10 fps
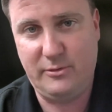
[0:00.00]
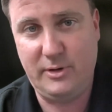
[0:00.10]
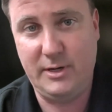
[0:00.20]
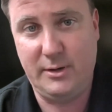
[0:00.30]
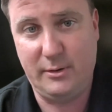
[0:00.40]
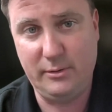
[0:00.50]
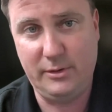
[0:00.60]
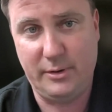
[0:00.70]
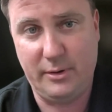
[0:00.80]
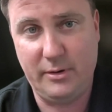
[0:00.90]
treated
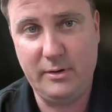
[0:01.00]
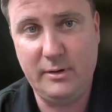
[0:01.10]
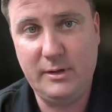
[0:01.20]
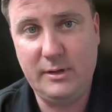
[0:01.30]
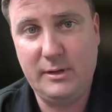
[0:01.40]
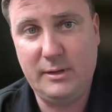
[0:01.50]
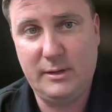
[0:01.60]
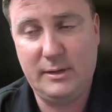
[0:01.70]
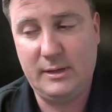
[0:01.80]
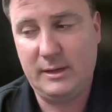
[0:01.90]
earlier,
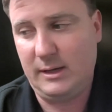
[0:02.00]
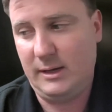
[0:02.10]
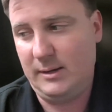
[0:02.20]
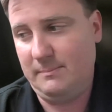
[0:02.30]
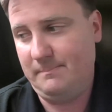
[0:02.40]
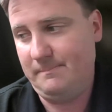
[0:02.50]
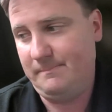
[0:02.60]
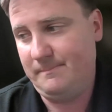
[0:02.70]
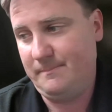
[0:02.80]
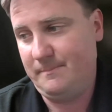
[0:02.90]
and
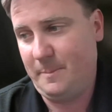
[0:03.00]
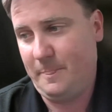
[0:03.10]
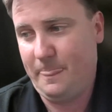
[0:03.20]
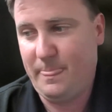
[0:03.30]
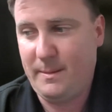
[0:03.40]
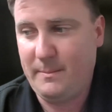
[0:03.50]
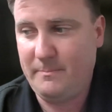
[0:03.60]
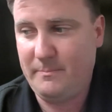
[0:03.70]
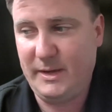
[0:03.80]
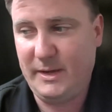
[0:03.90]

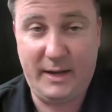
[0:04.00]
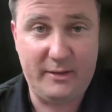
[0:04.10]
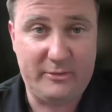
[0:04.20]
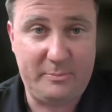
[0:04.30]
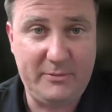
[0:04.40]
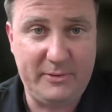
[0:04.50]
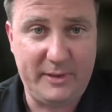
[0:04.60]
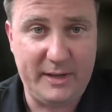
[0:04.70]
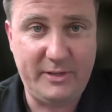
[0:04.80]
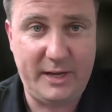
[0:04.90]
I can't speak for
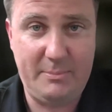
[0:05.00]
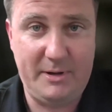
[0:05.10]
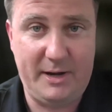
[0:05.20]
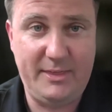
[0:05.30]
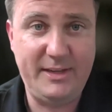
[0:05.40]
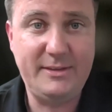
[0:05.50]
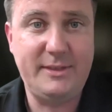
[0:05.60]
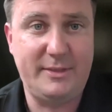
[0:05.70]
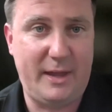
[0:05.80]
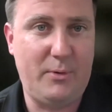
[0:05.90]
the FDA, but I
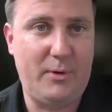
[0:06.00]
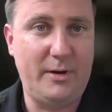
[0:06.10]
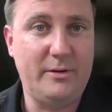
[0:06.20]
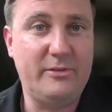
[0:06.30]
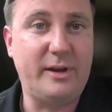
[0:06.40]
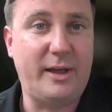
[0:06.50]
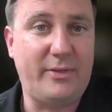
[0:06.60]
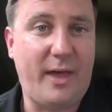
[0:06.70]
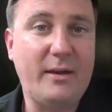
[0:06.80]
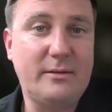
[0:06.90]
think that they will
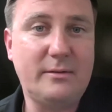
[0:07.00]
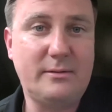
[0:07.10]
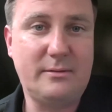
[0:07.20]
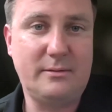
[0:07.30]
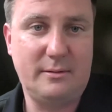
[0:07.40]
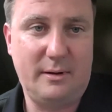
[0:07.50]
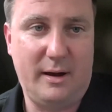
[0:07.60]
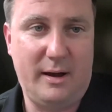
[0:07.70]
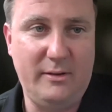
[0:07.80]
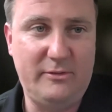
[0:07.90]
understand that.
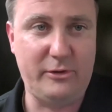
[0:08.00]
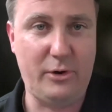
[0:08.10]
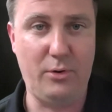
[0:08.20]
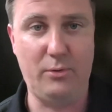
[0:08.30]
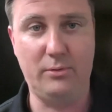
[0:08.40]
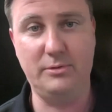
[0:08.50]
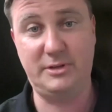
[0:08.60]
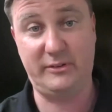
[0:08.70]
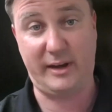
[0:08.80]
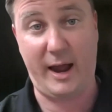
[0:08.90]
And so
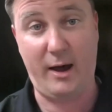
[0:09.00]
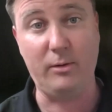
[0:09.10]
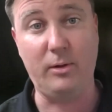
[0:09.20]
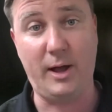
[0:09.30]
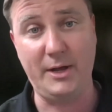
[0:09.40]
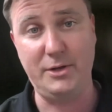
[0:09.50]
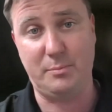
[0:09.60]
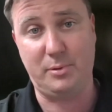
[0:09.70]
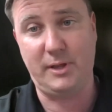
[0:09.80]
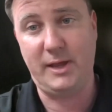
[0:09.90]
just outline
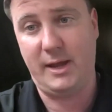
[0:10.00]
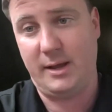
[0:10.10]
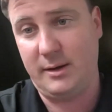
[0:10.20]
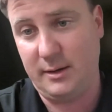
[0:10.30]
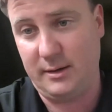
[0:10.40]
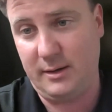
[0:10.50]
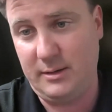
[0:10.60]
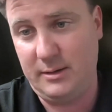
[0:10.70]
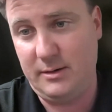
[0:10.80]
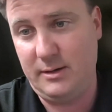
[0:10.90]
your plan,
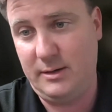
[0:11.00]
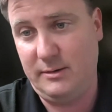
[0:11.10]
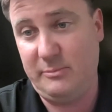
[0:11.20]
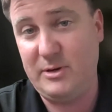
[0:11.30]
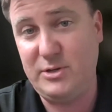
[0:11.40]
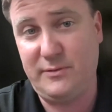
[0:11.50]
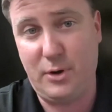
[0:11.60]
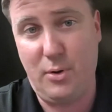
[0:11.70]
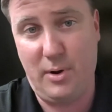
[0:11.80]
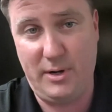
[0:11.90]
and especially if
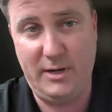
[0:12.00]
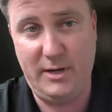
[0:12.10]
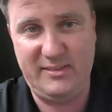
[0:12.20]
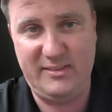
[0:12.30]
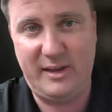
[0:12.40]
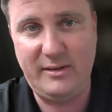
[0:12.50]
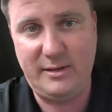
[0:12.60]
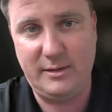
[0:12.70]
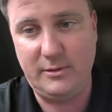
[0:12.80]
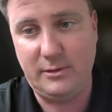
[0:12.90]
you're going into
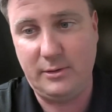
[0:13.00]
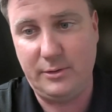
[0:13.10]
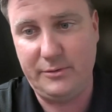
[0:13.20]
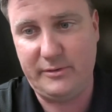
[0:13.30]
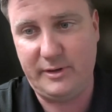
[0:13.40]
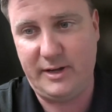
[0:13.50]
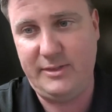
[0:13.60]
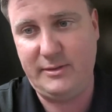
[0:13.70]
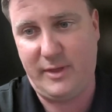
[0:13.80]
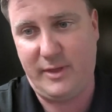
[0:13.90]
consenting adults, I
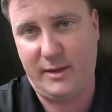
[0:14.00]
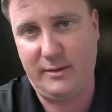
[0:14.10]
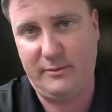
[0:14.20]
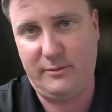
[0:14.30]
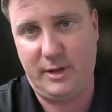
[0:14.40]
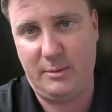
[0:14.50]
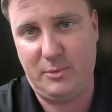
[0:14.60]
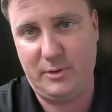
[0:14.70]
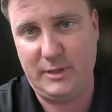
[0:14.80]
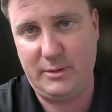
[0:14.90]
think that gives you a
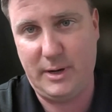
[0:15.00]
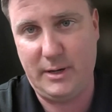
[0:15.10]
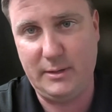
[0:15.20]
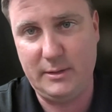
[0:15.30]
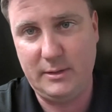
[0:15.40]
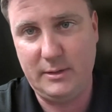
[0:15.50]
lot more leeway.